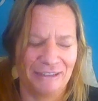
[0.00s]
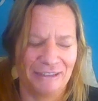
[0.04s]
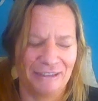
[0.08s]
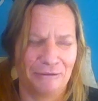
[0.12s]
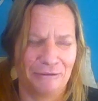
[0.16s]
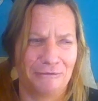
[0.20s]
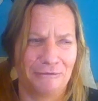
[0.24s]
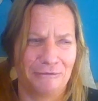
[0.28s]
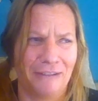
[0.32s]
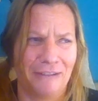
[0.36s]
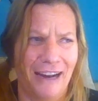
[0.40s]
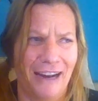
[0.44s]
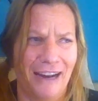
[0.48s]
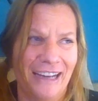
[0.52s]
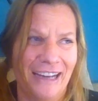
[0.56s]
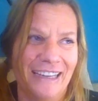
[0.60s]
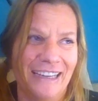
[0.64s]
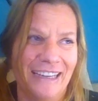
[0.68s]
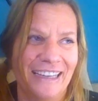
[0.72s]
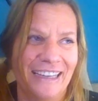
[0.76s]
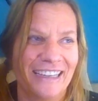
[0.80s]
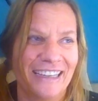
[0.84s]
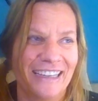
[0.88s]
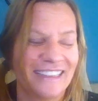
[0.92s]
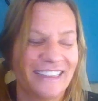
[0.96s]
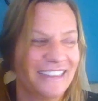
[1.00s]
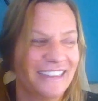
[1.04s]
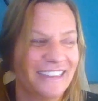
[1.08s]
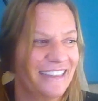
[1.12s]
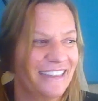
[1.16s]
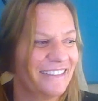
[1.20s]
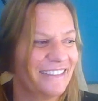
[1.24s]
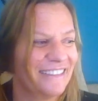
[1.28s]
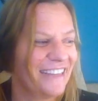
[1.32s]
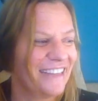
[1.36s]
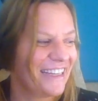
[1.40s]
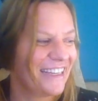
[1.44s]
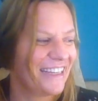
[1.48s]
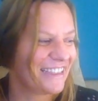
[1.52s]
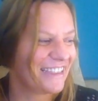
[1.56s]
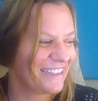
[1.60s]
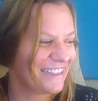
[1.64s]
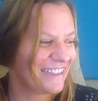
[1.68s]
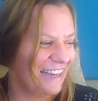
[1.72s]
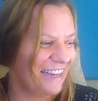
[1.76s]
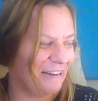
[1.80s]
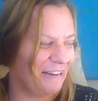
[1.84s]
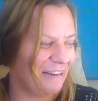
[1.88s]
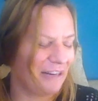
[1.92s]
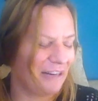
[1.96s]
crying, you know,
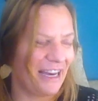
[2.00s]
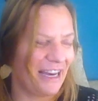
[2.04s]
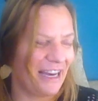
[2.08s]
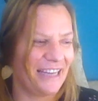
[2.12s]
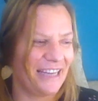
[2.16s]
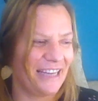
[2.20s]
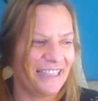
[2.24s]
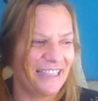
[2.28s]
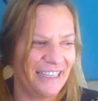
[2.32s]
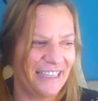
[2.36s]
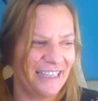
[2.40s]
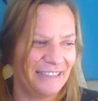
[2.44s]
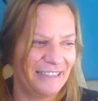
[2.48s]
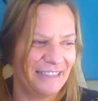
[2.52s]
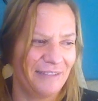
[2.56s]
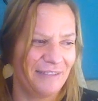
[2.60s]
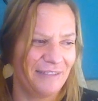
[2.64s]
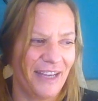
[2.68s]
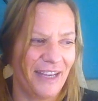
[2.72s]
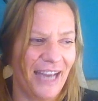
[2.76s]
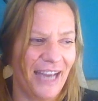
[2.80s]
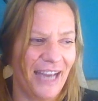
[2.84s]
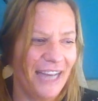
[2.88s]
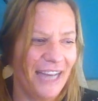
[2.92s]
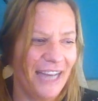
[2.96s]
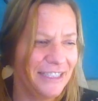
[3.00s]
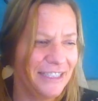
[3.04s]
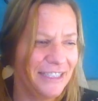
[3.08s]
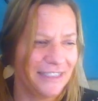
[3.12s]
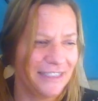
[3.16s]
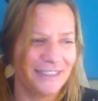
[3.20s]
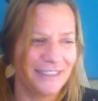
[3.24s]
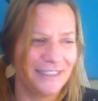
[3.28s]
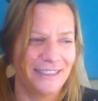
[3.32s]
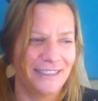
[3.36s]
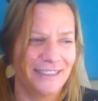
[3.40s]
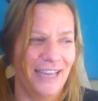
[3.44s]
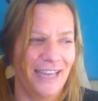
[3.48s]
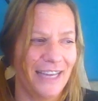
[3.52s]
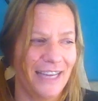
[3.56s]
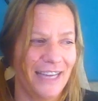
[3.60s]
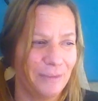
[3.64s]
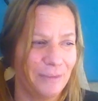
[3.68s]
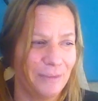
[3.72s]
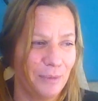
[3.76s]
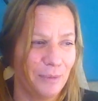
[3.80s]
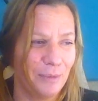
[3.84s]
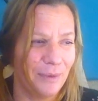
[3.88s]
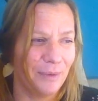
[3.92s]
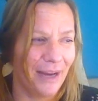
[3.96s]
like out hiking, of like, I just,
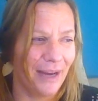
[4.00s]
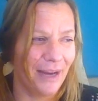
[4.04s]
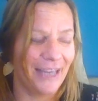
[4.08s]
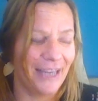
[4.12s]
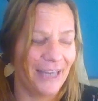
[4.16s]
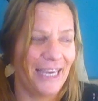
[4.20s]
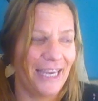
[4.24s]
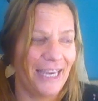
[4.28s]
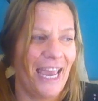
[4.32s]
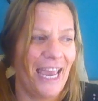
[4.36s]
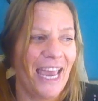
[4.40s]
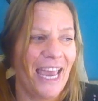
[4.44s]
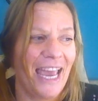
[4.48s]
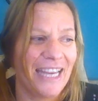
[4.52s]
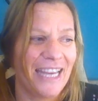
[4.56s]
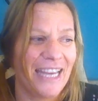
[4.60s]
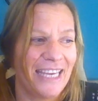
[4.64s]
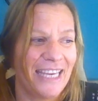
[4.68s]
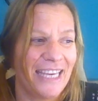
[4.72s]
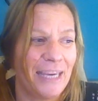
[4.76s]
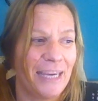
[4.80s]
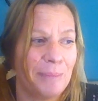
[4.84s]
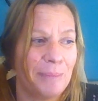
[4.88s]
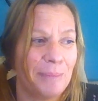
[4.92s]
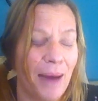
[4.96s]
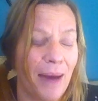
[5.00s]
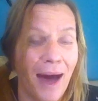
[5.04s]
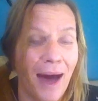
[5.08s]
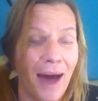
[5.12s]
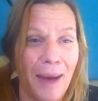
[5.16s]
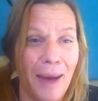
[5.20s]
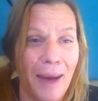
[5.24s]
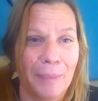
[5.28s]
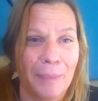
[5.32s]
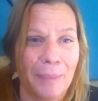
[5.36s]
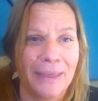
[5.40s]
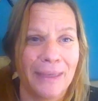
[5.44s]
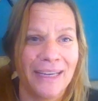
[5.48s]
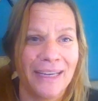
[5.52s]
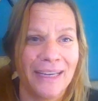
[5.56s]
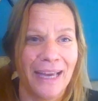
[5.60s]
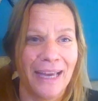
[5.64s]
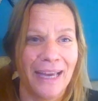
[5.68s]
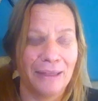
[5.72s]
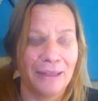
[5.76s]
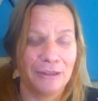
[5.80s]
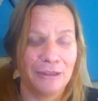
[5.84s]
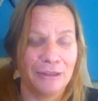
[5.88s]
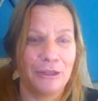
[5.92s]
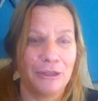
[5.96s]
I, I can't keep up,
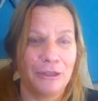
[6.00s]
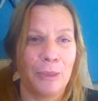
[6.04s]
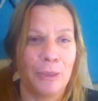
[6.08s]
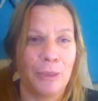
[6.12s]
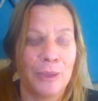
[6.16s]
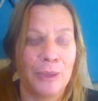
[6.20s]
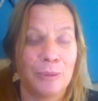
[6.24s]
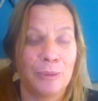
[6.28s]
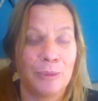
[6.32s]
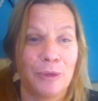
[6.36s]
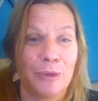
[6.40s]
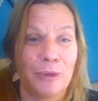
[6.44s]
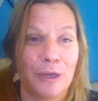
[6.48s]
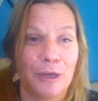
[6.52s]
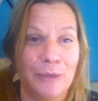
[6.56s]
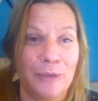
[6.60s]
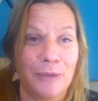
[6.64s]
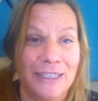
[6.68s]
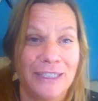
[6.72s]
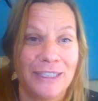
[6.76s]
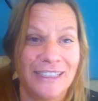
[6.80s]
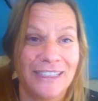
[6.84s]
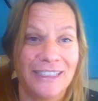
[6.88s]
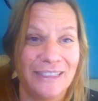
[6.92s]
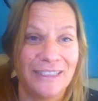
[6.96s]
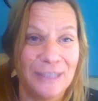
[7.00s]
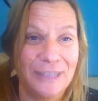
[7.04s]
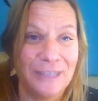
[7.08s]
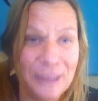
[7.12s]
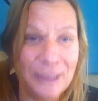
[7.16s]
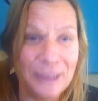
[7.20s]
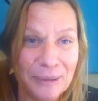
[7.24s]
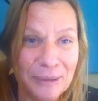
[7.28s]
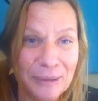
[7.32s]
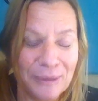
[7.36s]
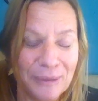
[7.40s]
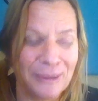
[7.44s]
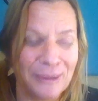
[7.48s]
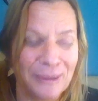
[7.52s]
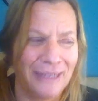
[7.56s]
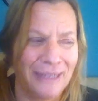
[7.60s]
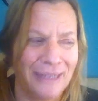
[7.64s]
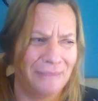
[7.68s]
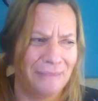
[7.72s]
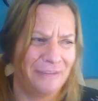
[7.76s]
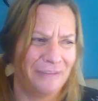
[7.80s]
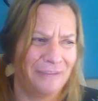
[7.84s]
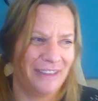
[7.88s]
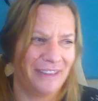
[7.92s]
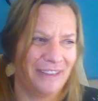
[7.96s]
and there's so much more I want to do,
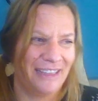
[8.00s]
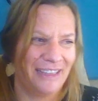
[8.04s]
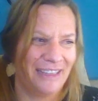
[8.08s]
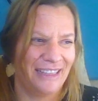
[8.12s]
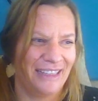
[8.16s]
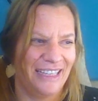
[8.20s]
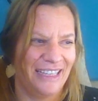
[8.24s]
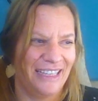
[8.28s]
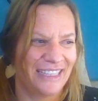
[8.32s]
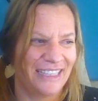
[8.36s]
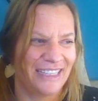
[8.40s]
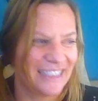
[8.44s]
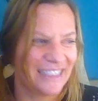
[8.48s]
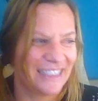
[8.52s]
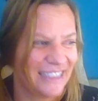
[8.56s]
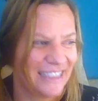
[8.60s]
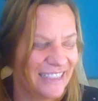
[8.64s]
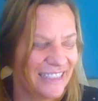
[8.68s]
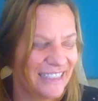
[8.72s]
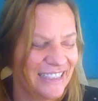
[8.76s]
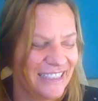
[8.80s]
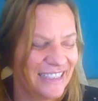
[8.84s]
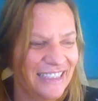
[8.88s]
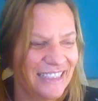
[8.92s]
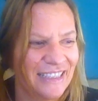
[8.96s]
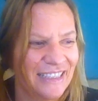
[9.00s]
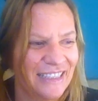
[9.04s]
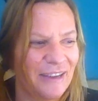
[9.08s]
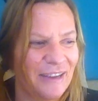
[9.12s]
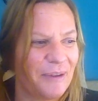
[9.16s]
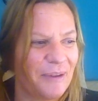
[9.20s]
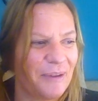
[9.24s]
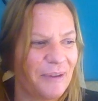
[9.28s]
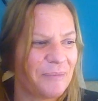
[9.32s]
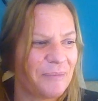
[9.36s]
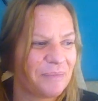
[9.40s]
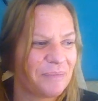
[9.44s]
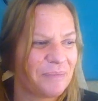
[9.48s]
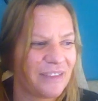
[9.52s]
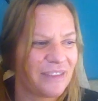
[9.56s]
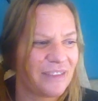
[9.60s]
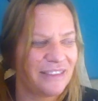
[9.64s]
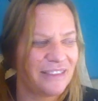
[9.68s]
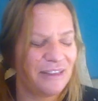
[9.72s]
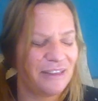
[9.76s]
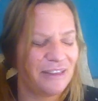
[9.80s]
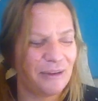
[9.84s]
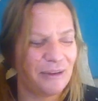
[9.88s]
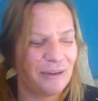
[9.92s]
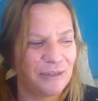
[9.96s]
and I'm feeling like, you know,
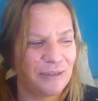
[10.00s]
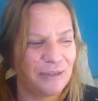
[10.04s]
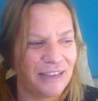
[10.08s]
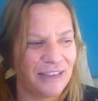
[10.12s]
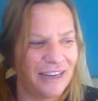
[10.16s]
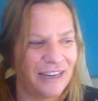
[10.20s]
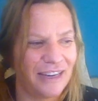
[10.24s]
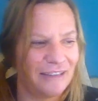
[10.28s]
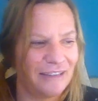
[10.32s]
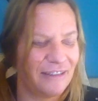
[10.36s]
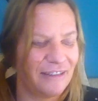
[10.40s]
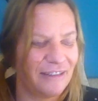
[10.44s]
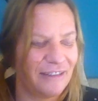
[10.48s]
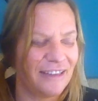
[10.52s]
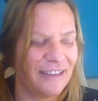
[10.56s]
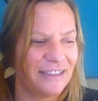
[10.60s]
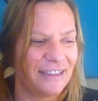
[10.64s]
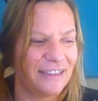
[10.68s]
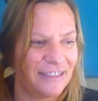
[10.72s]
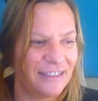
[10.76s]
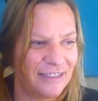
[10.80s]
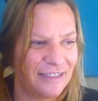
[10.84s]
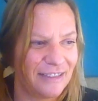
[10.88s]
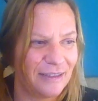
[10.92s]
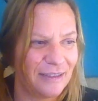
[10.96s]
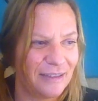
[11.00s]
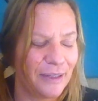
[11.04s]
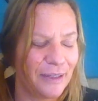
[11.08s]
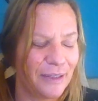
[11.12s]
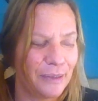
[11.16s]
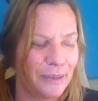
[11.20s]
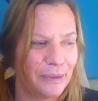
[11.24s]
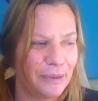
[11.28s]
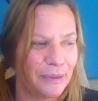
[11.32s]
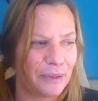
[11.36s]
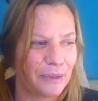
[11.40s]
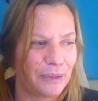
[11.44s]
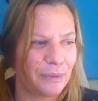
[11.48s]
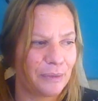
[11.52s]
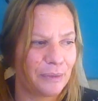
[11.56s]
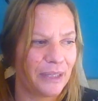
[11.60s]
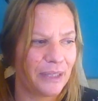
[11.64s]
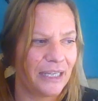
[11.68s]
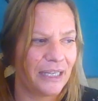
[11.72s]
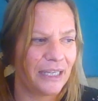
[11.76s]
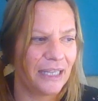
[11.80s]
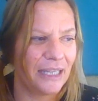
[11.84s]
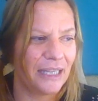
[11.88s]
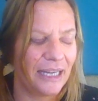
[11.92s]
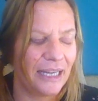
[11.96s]
so it was kind of a, it was a
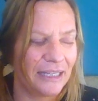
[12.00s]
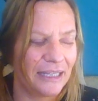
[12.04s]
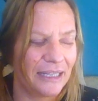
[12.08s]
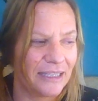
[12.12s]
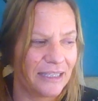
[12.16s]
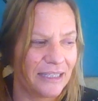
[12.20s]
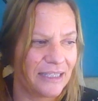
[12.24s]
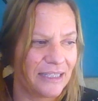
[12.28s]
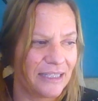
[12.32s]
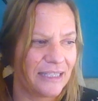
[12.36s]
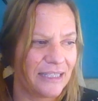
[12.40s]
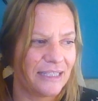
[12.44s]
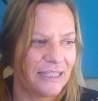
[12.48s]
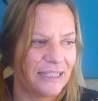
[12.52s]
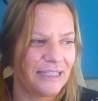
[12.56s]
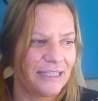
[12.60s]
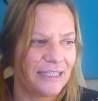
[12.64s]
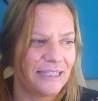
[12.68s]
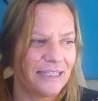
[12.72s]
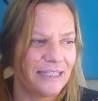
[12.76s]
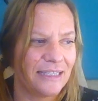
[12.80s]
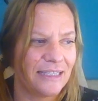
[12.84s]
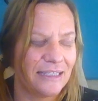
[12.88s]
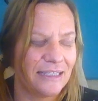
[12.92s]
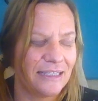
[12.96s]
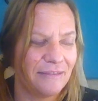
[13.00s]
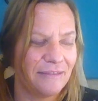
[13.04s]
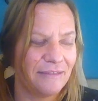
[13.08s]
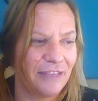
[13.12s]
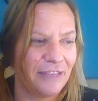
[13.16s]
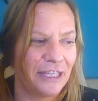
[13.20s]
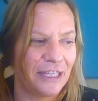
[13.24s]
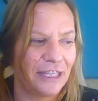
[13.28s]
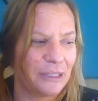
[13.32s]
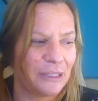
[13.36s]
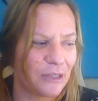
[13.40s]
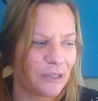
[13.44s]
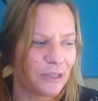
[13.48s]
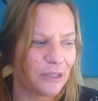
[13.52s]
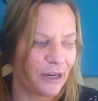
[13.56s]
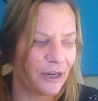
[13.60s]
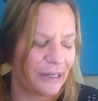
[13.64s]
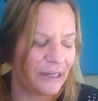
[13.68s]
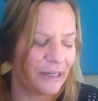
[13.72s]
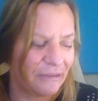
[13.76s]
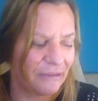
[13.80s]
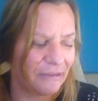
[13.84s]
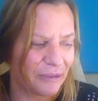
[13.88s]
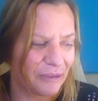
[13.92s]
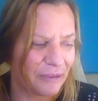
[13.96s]
really like s feeling
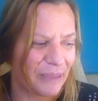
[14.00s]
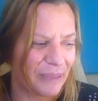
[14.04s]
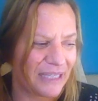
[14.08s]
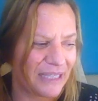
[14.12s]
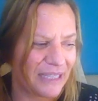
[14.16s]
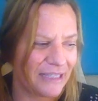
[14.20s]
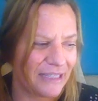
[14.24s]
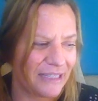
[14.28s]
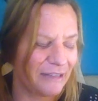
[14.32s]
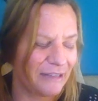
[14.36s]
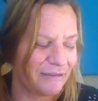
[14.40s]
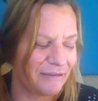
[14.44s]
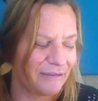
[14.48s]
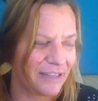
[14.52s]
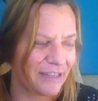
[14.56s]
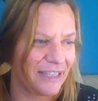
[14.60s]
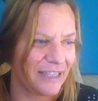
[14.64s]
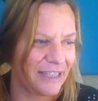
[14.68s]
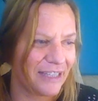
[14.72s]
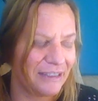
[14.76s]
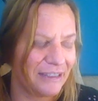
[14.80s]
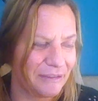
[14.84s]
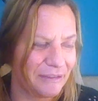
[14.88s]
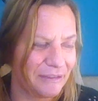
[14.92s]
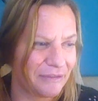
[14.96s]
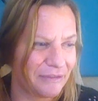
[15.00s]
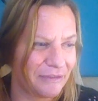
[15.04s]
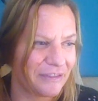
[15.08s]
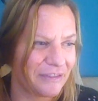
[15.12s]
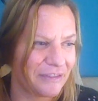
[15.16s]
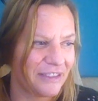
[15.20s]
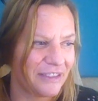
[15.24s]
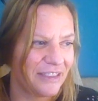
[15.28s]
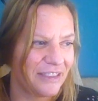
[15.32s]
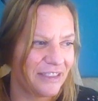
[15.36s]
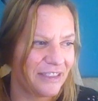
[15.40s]
sorry for myself kind of